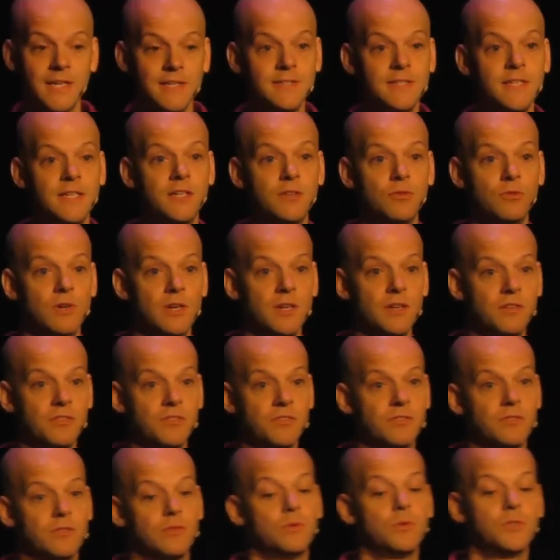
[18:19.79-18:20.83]
18
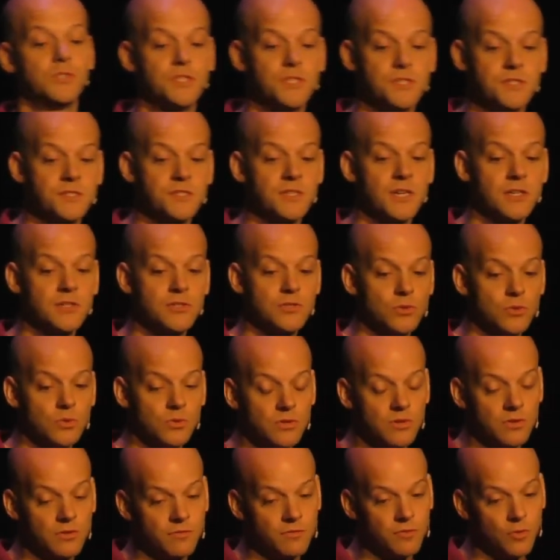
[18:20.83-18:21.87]
release, which is
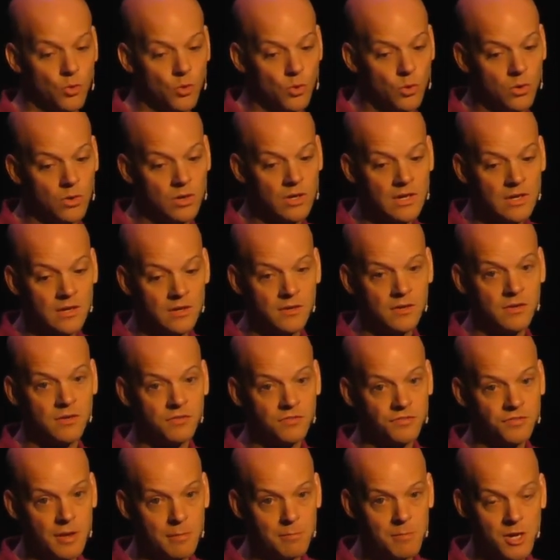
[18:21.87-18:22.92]
scheduled for
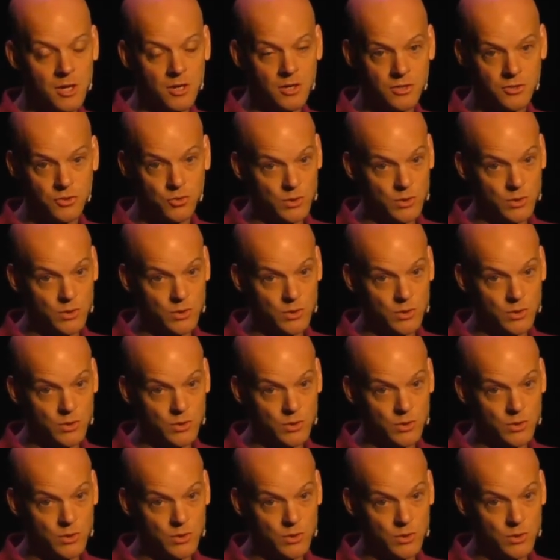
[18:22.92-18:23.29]
summer